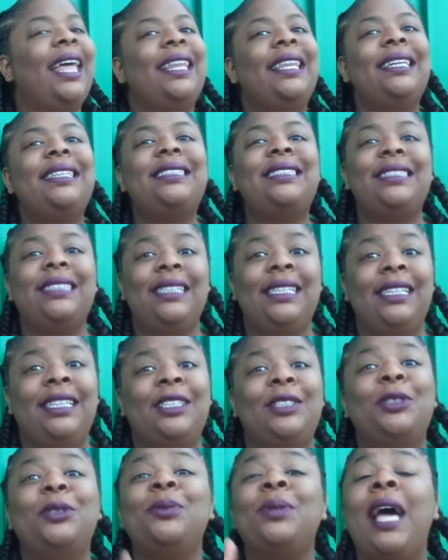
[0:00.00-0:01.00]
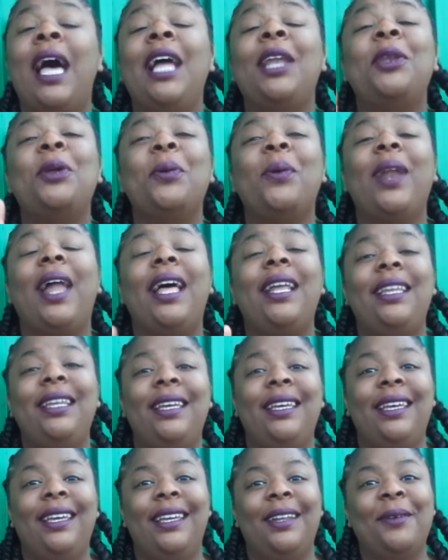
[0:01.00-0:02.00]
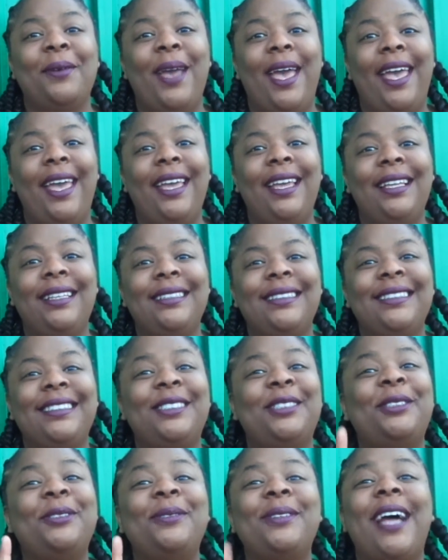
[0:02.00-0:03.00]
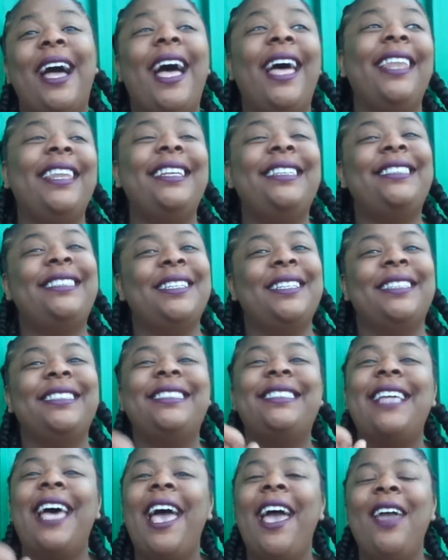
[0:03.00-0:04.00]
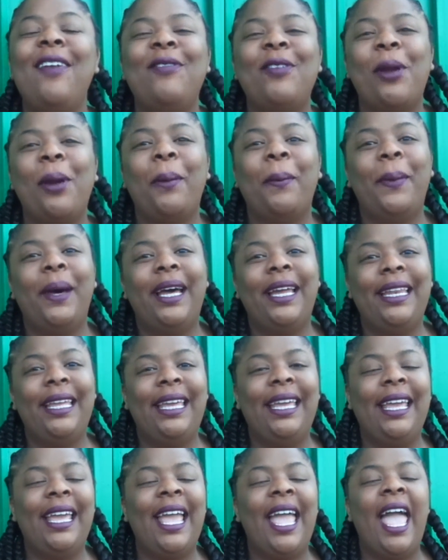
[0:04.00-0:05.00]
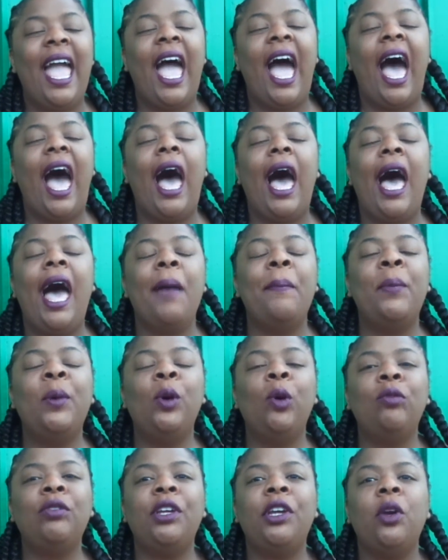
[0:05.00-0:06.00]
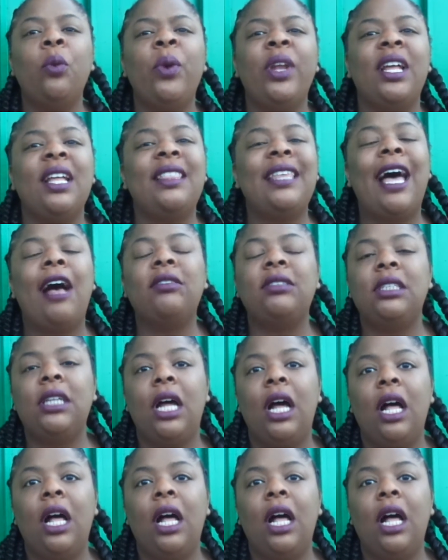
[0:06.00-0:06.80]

Listen, do not do what I did, okay? Do not, listen, save your money. I moved here with $1,000,